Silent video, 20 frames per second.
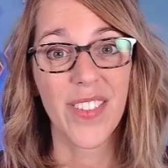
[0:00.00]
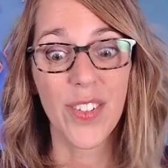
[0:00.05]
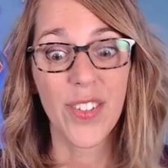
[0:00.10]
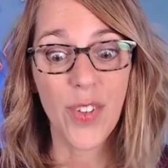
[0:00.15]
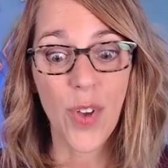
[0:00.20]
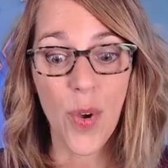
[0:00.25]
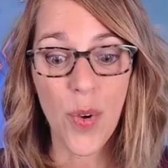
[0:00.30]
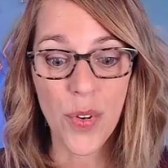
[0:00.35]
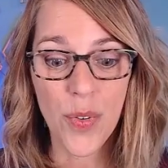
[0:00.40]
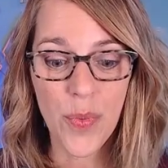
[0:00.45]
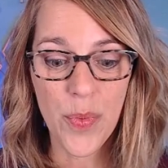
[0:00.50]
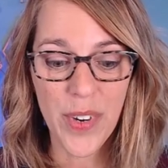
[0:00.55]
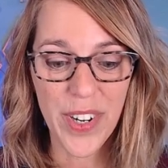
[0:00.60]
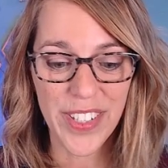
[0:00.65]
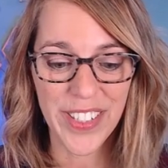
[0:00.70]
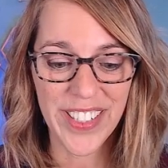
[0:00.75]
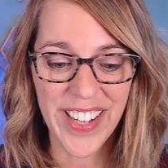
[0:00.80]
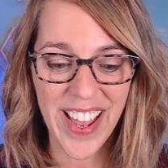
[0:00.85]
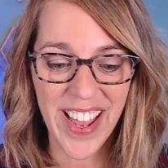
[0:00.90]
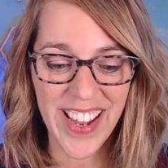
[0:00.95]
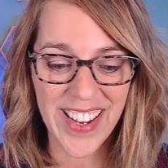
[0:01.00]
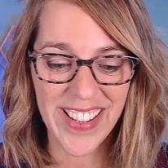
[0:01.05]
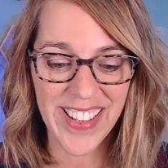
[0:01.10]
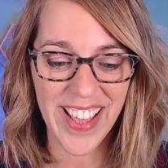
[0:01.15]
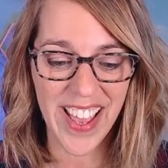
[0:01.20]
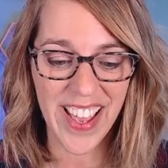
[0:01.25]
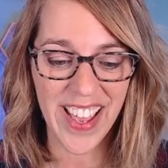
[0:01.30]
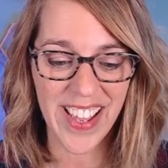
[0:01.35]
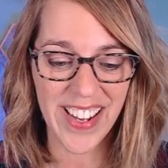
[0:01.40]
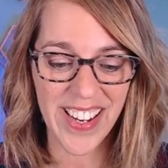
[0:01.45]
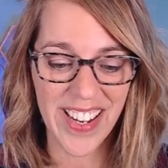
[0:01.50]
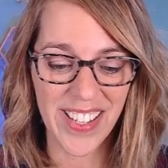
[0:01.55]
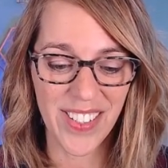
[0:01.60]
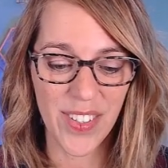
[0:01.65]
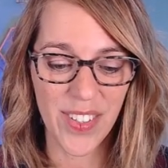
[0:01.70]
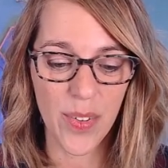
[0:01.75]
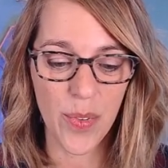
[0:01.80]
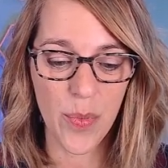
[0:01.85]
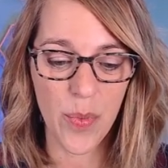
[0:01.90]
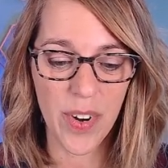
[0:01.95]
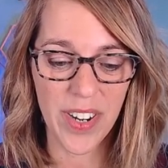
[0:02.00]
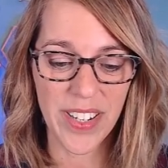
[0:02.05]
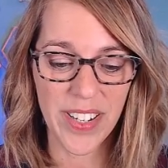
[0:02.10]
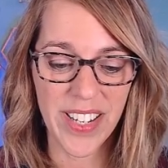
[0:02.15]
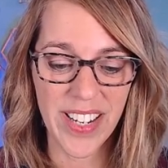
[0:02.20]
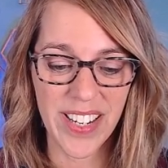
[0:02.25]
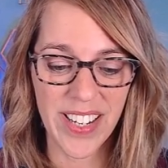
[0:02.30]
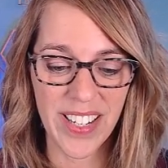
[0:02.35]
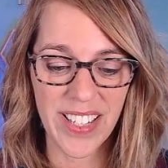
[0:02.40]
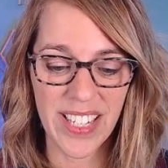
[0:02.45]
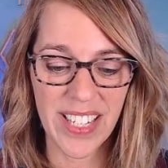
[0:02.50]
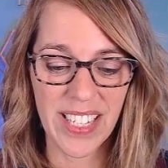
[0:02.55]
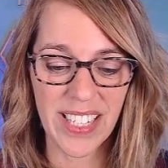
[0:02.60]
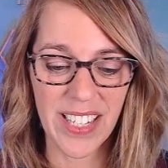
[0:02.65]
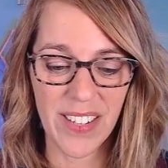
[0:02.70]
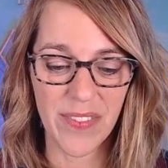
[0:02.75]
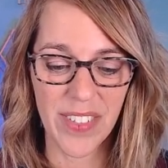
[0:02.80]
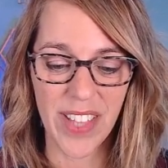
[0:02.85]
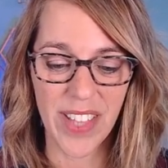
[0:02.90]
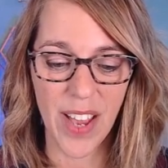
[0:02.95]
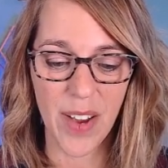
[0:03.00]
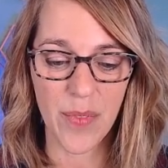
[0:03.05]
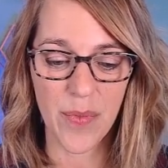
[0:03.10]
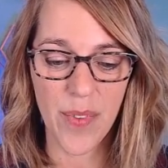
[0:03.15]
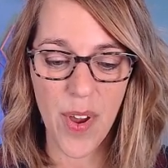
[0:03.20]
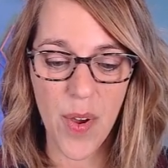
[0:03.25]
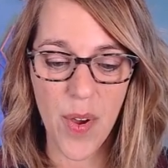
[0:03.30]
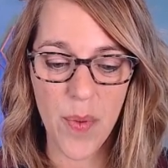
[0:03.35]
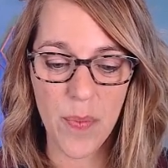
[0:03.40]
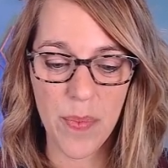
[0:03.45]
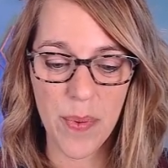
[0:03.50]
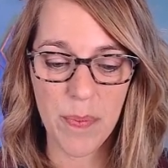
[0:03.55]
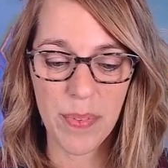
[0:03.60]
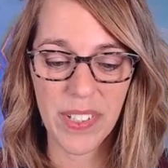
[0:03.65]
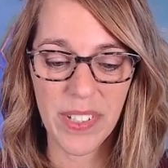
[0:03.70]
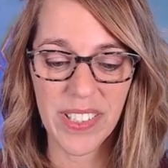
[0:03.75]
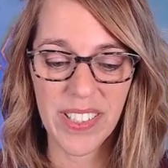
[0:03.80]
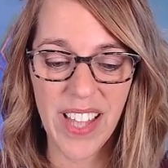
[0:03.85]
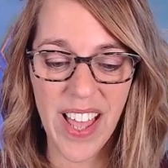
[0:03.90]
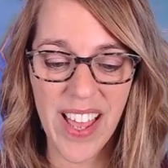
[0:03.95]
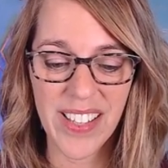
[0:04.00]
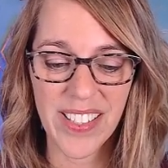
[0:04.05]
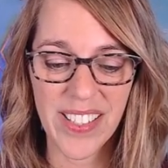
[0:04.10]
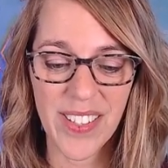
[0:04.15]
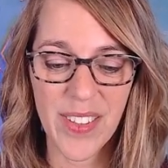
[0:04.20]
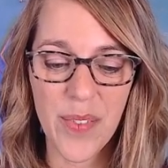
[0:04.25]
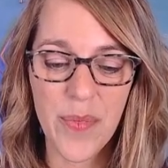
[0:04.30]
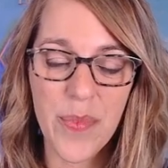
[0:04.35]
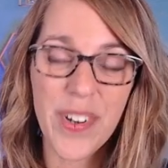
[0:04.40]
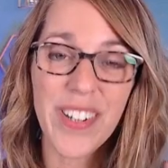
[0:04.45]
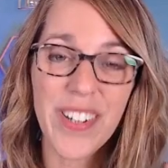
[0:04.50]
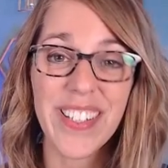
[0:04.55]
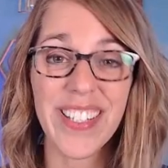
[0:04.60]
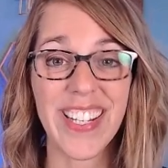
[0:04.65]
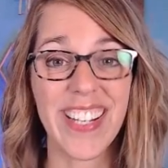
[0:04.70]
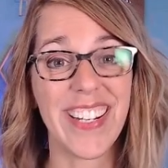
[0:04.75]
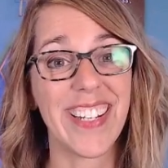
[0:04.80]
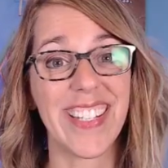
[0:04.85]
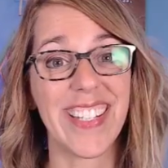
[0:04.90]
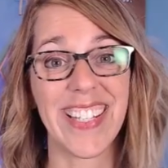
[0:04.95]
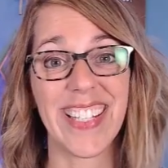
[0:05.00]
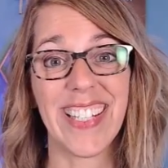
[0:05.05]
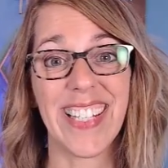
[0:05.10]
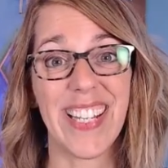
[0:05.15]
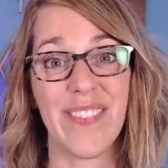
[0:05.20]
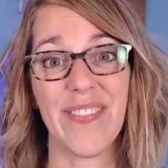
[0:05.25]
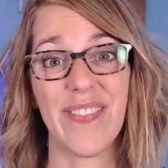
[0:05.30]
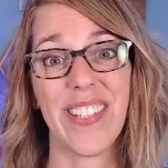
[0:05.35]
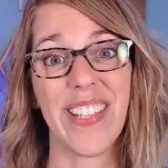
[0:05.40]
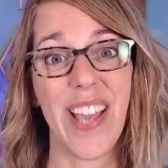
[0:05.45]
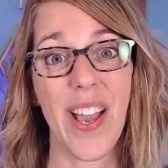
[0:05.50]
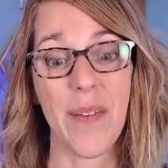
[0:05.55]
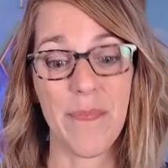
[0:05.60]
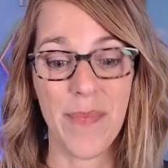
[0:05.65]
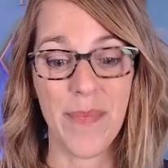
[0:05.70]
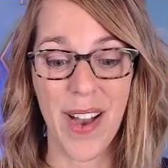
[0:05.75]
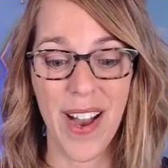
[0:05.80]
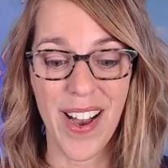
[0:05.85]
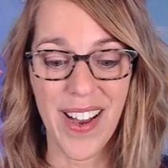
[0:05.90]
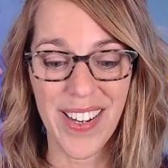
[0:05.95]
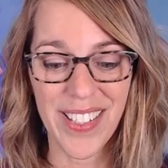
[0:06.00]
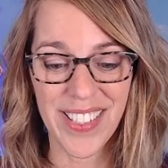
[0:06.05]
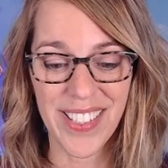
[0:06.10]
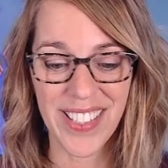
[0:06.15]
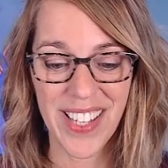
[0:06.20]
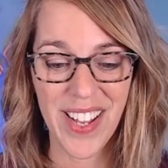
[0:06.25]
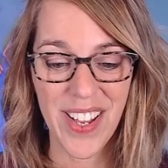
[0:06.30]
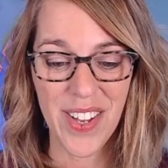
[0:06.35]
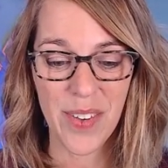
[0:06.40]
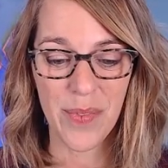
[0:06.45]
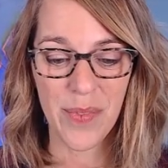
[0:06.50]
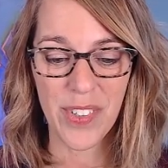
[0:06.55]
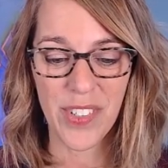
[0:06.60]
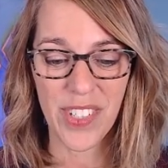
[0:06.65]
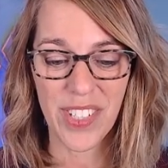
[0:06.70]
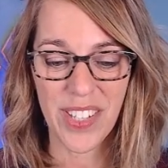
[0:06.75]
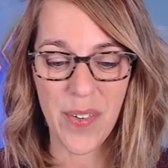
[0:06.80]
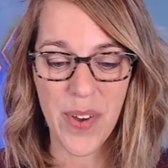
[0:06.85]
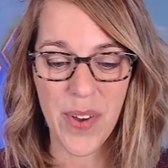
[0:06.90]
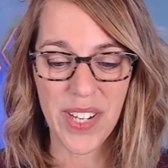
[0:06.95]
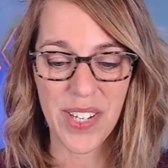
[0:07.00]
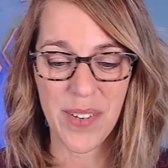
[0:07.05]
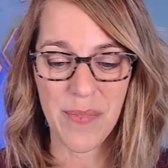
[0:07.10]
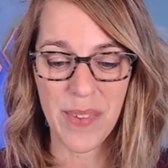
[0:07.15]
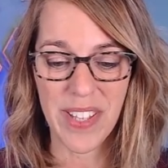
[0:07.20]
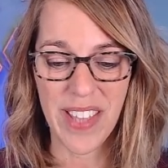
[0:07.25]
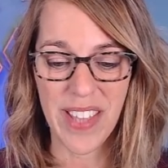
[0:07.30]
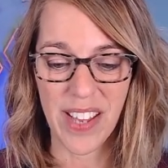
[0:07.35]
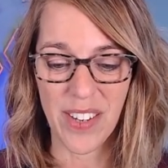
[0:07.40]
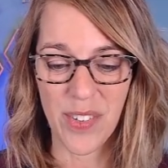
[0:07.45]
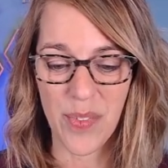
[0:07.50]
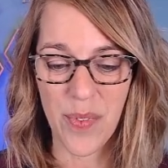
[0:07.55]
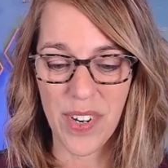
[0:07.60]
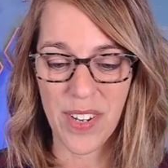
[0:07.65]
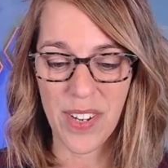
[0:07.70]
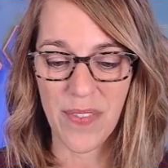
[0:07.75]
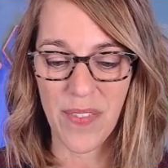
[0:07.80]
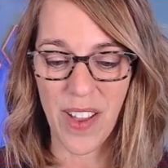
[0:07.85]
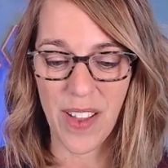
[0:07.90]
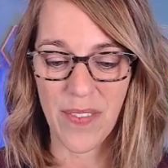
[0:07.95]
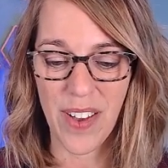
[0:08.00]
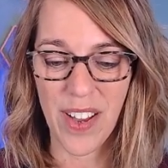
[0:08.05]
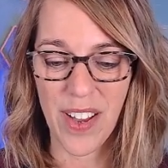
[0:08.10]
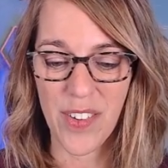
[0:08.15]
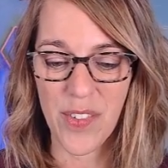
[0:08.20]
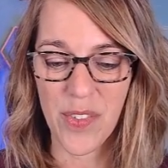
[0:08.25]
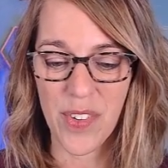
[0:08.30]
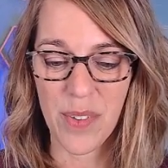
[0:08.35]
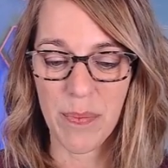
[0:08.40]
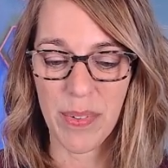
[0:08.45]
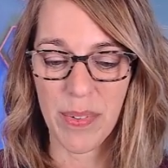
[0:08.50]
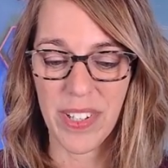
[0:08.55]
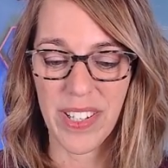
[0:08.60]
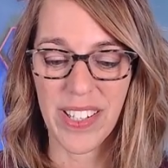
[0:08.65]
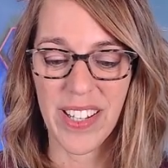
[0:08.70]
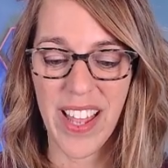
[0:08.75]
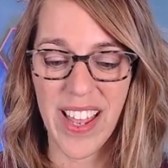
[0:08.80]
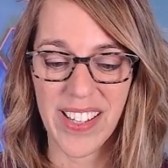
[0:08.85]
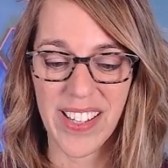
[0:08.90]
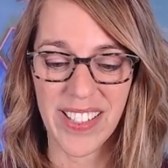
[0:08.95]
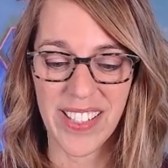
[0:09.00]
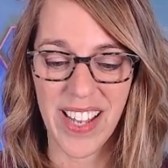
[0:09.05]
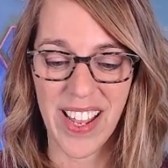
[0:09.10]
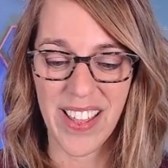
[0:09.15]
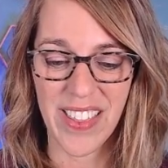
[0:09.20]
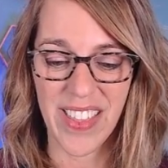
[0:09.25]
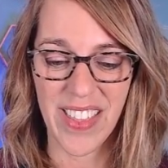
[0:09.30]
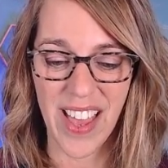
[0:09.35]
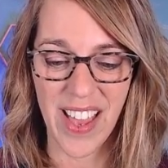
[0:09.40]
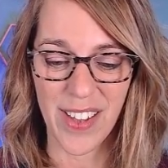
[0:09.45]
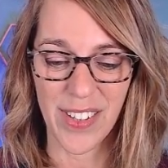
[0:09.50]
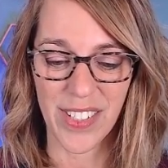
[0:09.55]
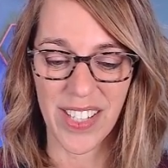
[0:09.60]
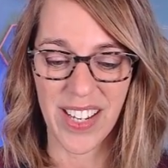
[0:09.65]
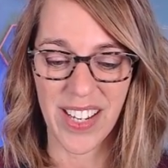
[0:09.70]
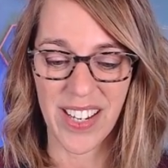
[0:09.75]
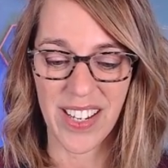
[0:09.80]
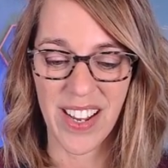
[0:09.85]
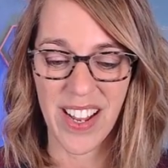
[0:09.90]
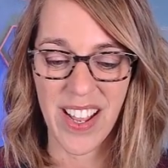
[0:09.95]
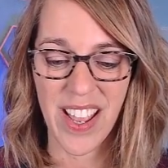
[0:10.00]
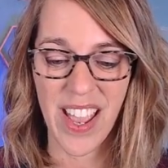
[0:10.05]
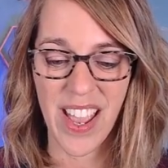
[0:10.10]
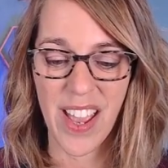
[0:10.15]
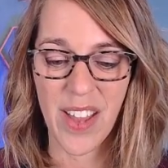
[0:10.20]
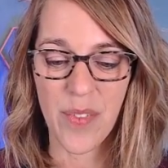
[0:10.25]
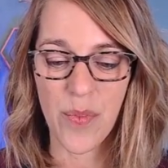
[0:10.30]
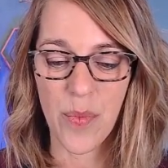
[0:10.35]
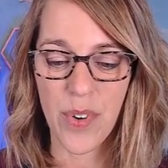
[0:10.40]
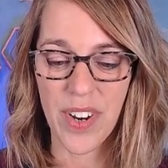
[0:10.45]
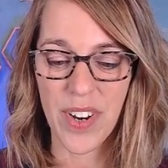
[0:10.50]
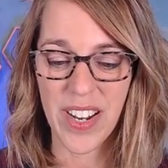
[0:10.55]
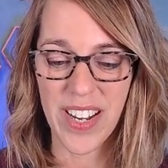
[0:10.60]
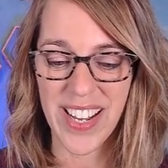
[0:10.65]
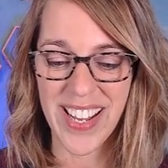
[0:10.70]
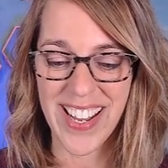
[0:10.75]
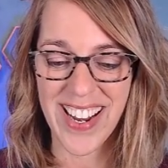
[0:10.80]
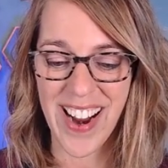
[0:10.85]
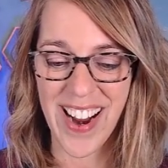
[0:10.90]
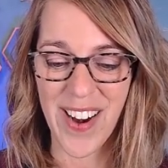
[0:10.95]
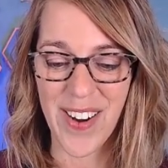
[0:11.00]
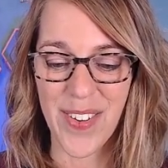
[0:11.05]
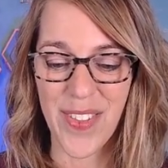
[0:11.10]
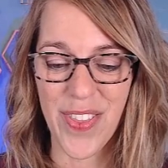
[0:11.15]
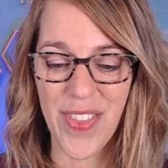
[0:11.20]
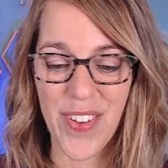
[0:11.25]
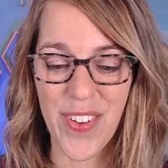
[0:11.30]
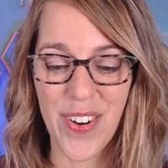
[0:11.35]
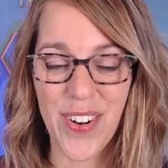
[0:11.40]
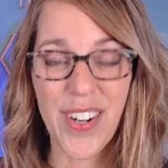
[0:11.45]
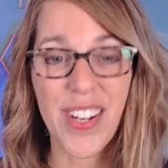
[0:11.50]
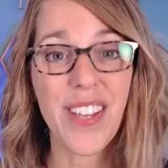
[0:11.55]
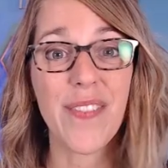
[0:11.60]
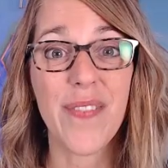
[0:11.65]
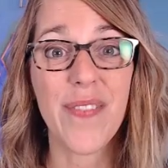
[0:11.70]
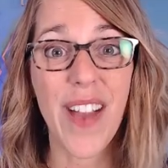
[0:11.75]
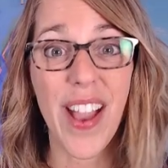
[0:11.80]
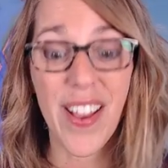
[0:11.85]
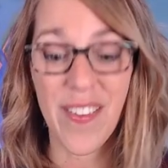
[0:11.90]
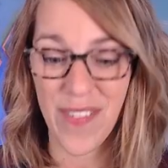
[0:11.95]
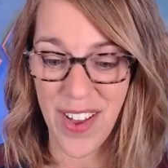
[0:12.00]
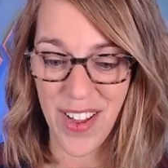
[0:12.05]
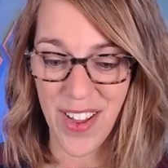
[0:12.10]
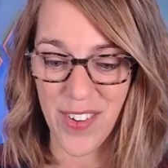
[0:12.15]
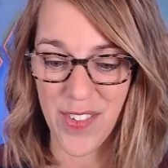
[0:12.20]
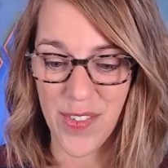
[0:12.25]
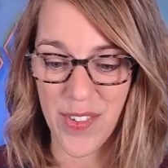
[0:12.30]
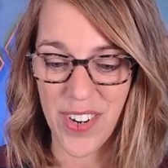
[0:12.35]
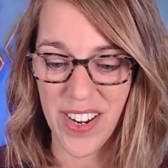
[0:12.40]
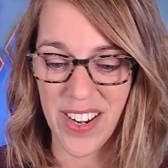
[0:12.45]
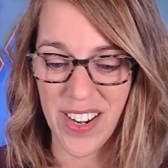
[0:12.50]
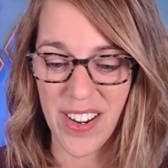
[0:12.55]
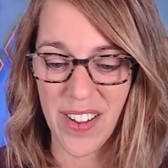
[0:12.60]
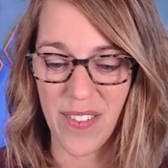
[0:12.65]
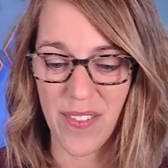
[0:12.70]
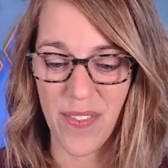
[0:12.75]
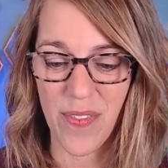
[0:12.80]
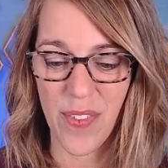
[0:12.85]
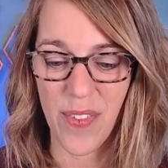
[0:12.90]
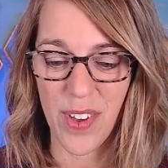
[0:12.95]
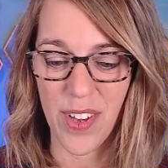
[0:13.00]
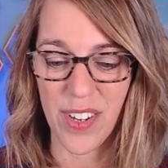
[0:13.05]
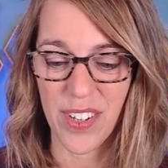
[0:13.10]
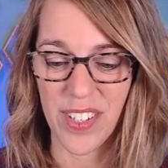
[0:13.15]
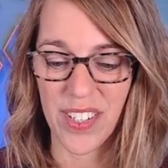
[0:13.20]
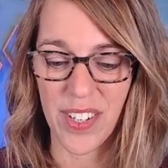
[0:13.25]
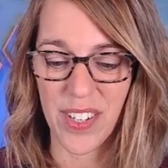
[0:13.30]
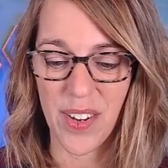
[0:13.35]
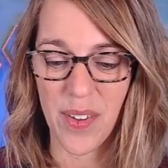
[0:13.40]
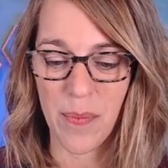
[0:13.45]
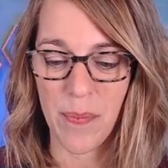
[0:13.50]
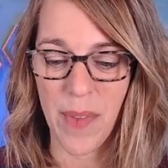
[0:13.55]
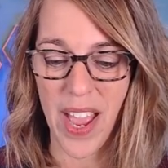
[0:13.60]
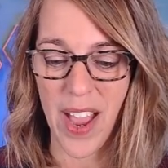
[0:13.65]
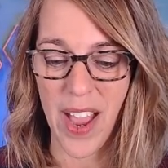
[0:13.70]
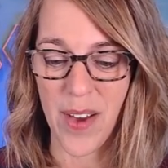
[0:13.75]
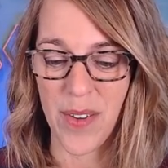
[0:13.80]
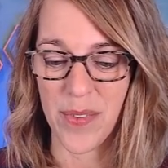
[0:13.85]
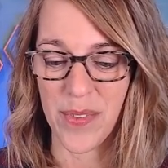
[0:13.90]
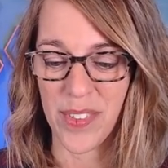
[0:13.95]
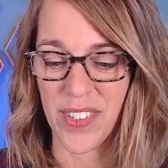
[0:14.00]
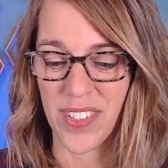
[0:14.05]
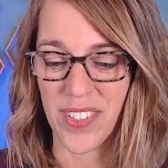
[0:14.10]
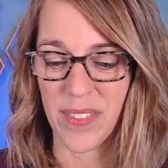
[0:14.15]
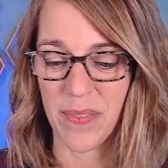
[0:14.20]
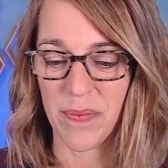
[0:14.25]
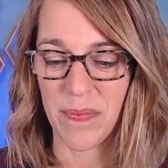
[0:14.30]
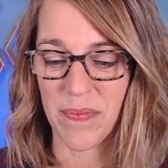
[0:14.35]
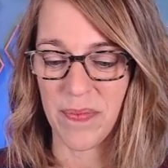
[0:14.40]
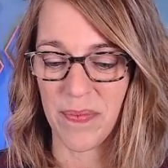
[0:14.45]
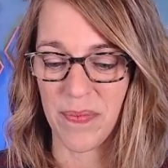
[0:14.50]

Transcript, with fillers: The total work done then is the work needed to lift that rope plus the work needed to lift that box, which is going to be that 2,500 plus 1,000, and we're gonna get our 3,500 foot pounds.